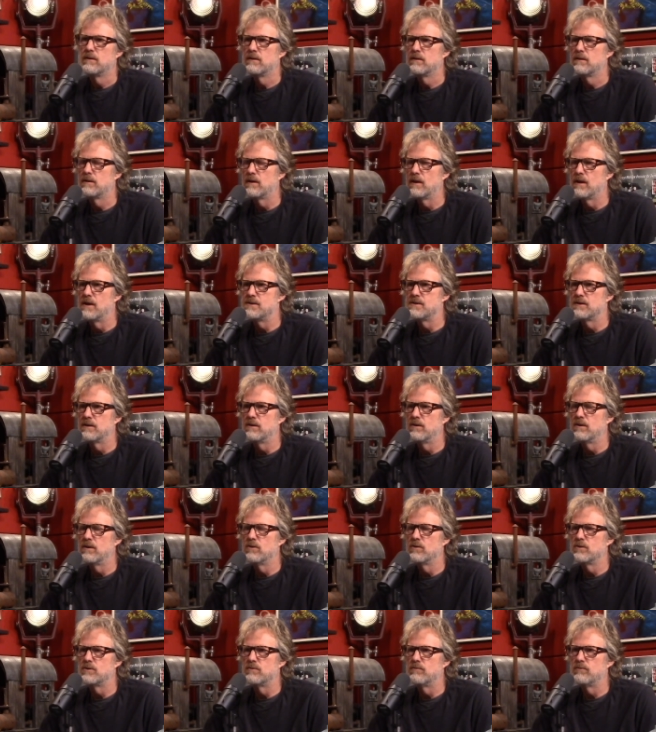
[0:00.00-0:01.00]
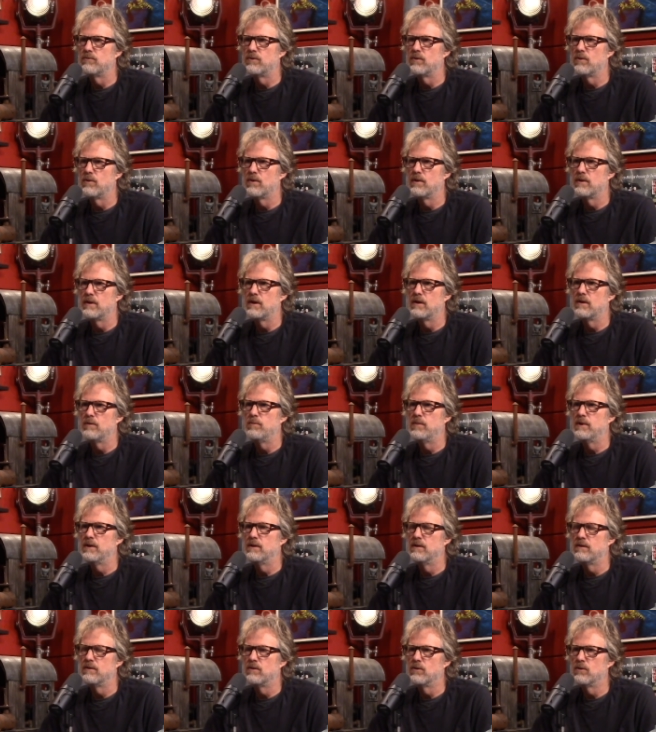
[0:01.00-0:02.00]
guys on the ocean floor that have
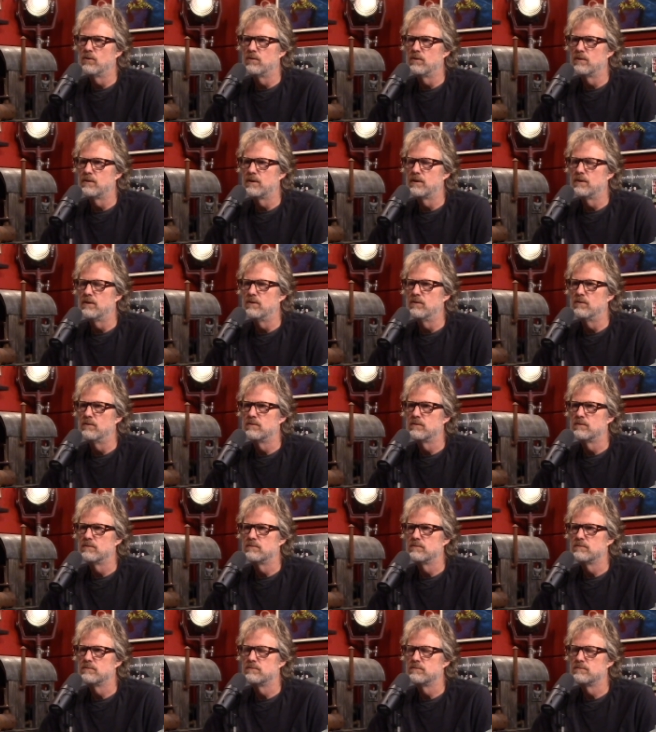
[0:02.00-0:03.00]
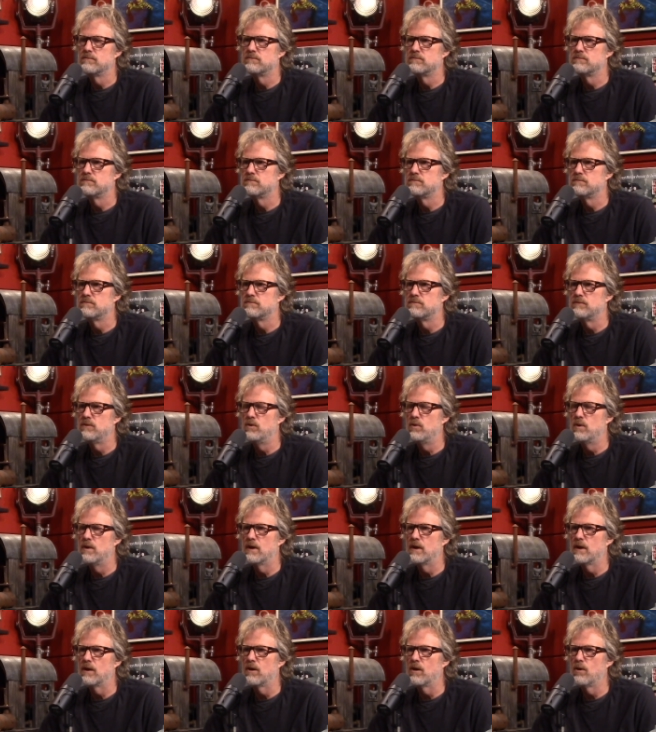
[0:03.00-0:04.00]
been told to, you
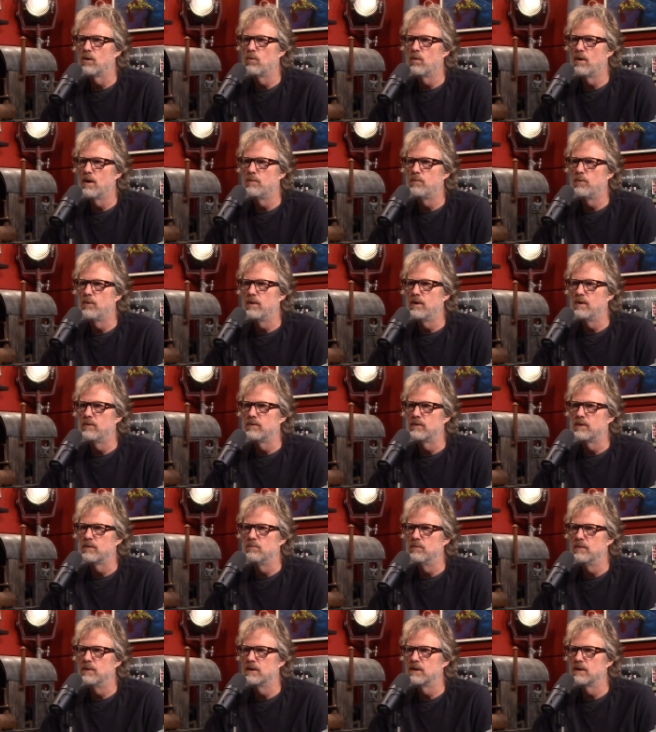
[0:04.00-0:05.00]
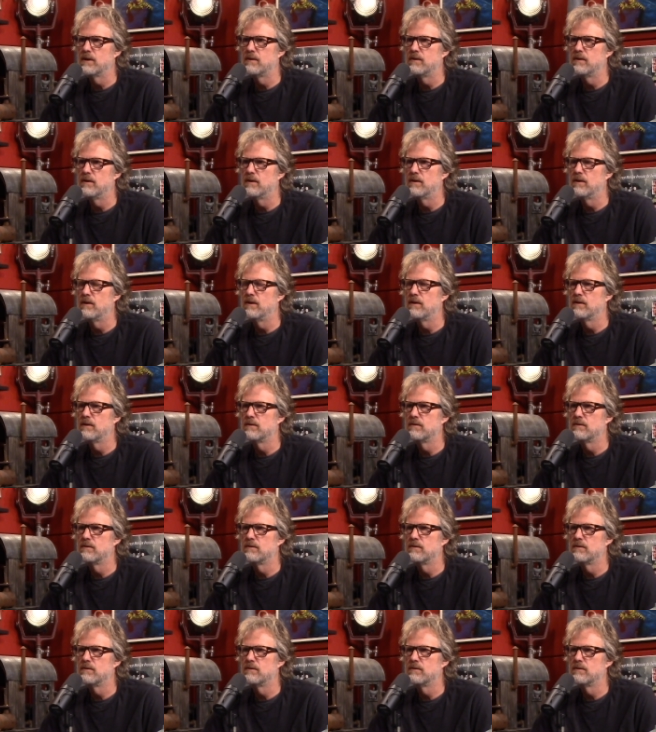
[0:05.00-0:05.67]
got to cooperate with the military.